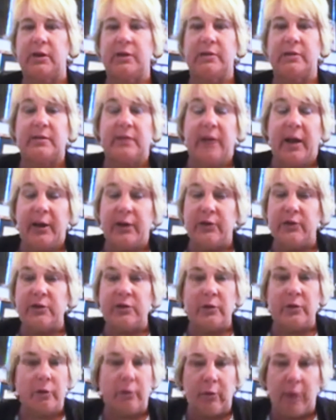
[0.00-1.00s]
It's not
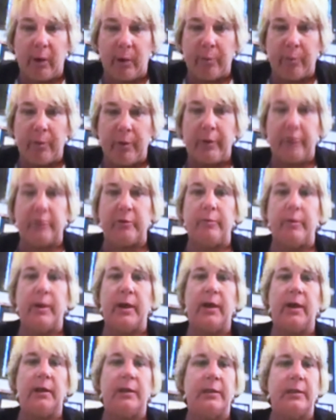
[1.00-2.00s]
just owner operators
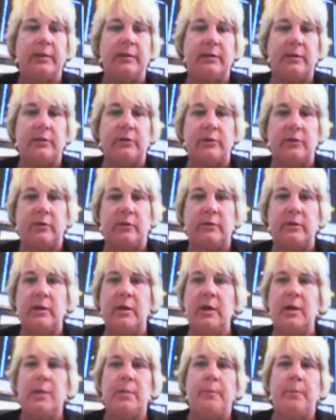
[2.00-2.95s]
making the decisions,